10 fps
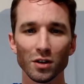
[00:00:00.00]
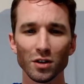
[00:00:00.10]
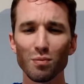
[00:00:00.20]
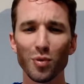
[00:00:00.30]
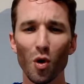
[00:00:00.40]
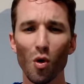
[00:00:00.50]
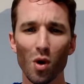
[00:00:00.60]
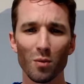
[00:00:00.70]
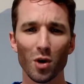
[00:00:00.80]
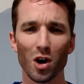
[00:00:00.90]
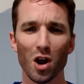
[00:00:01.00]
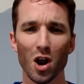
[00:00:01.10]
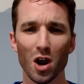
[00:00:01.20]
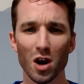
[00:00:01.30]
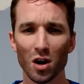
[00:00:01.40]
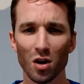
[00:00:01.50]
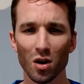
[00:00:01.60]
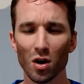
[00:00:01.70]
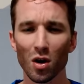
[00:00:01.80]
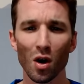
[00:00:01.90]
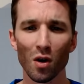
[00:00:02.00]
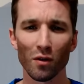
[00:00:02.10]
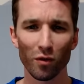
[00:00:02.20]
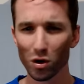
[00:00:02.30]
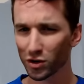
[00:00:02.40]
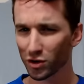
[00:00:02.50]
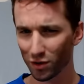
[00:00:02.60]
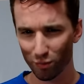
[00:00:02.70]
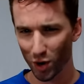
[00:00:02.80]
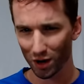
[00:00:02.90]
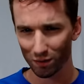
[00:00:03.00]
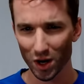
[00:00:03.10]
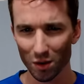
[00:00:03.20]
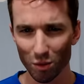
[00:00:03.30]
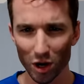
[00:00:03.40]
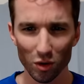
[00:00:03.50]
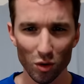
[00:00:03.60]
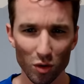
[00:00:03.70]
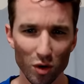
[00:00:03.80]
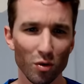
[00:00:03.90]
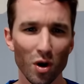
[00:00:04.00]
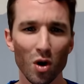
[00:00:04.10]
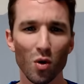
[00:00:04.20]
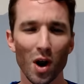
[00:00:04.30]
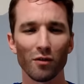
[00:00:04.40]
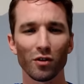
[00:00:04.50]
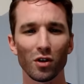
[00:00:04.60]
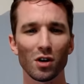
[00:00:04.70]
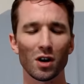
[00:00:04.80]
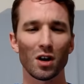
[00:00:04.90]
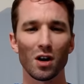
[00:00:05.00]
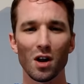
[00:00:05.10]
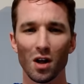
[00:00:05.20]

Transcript: Simple women, eh? Fortune pricked me, but you do know have the look.